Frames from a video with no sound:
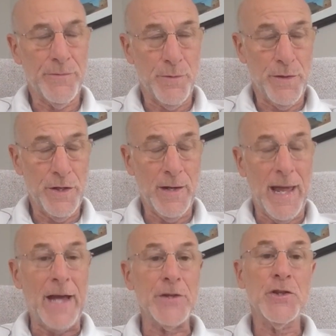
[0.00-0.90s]
the year
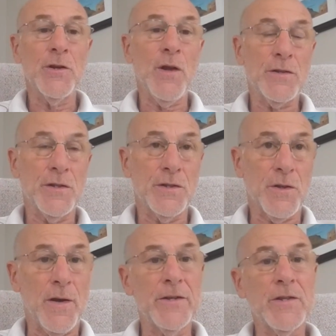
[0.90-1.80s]
last year, lost his
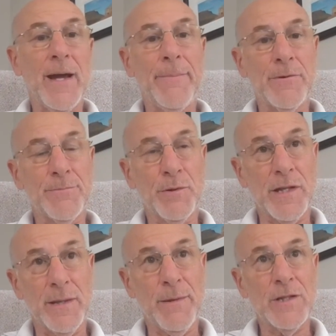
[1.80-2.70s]
starting job and was put to
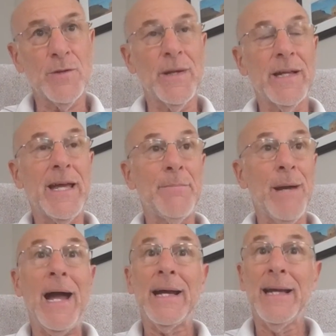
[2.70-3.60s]
the bench. And when he came
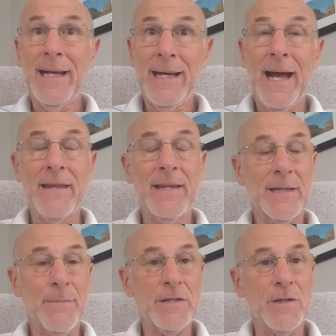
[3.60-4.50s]
back, I think
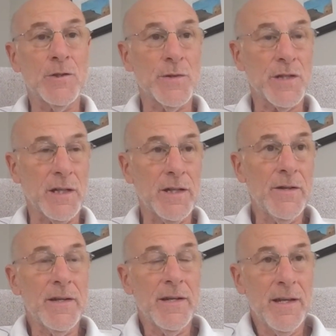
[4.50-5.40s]
the message was
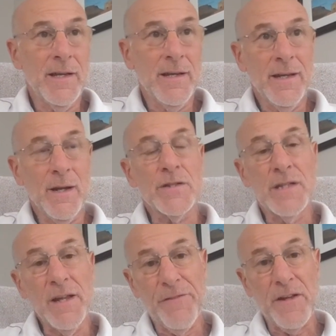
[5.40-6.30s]
clear that, it's
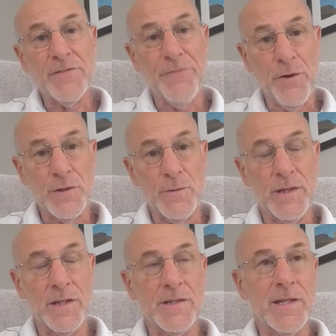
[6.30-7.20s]
defense first
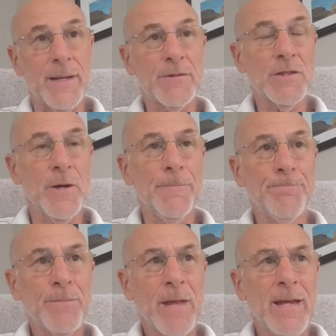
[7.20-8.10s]
with this team.
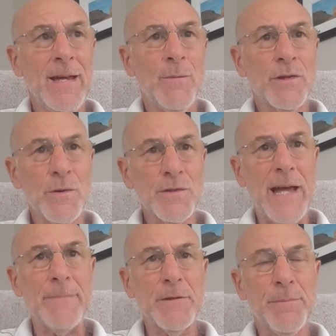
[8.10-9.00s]
So with those
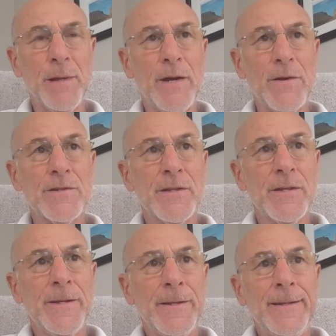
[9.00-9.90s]
types of players,
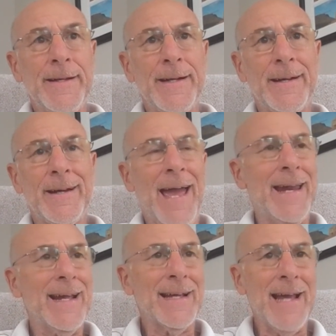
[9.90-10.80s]

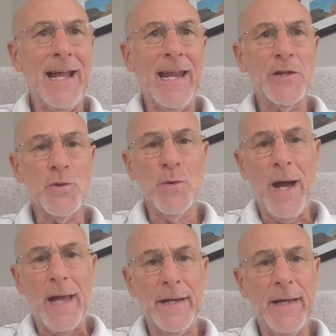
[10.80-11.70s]
adding a guy like Drew
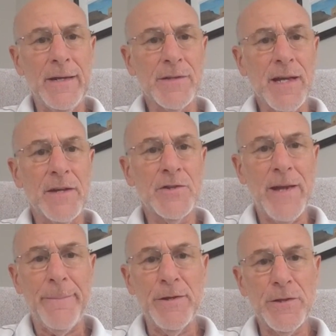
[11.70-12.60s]
Holiday, who's got a
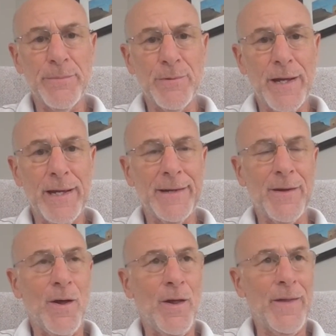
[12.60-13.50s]
championship ring and
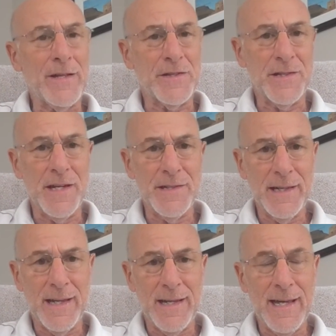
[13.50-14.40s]
all that
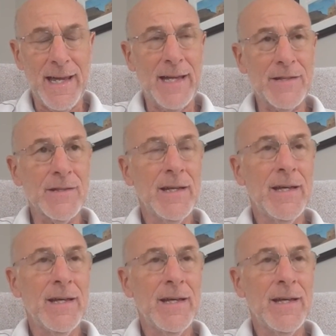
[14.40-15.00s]
seasoning that he has,